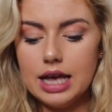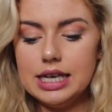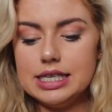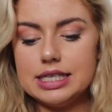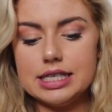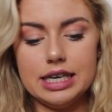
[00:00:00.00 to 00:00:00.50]

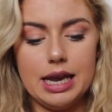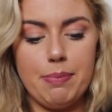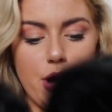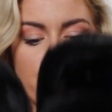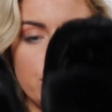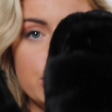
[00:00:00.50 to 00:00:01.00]

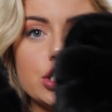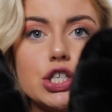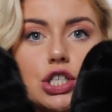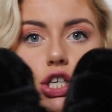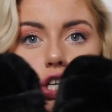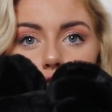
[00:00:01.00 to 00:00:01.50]
Slippers.
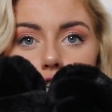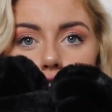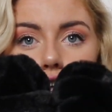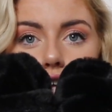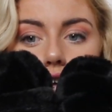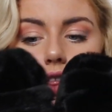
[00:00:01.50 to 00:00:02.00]

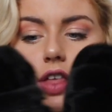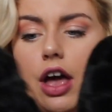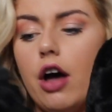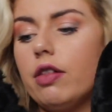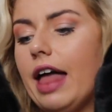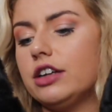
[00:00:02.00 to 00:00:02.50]
They
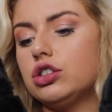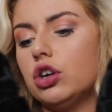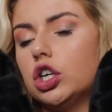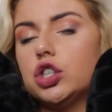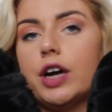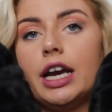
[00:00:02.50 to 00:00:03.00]
are like
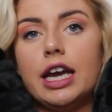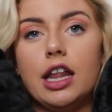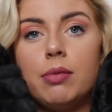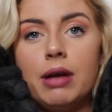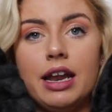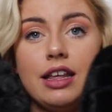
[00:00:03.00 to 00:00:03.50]
so trendy at
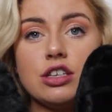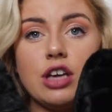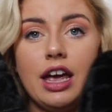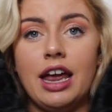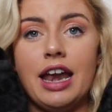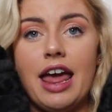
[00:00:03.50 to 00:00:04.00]
the minute. These
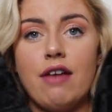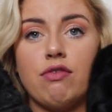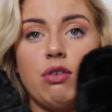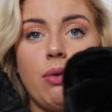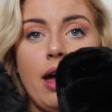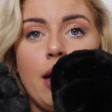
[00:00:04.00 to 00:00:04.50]
are in
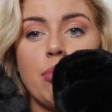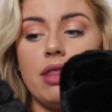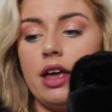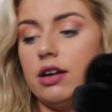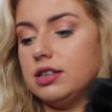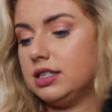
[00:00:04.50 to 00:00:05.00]
everywhere, but
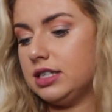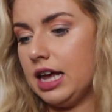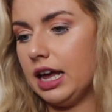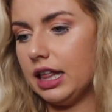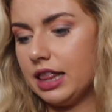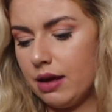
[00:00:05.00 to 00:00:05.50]
they are
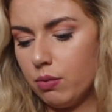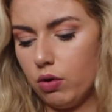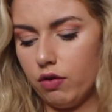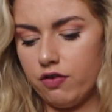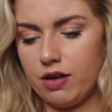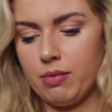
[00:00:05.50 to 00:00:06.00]
sick. They
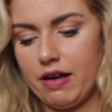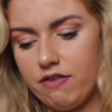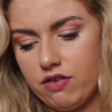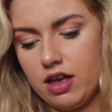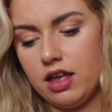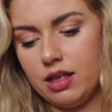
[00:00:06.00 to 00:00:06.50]
will fit my
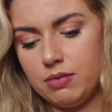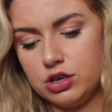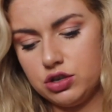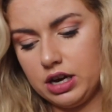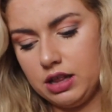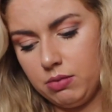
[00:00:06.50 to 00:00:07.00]
feet. Let me
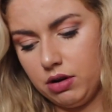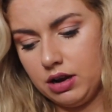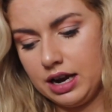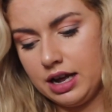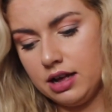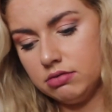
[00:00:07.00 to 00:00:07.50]
try them on
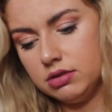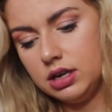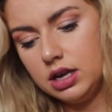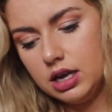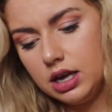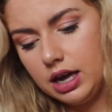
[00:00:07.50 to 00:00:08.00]
now.
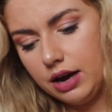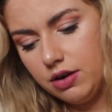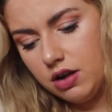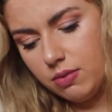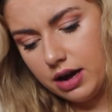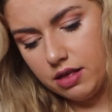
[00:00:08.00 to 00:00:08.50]
How do
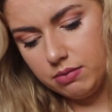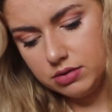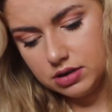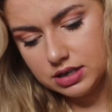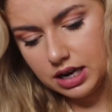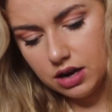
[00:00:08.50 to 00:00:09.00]
you wear them?
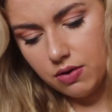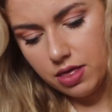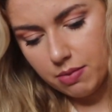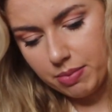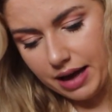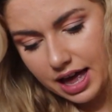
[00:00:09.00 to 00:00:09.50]
Does that go at
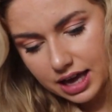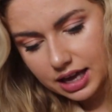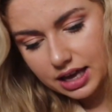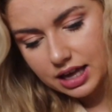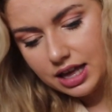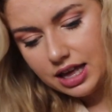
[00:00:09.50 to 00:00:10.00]
the back?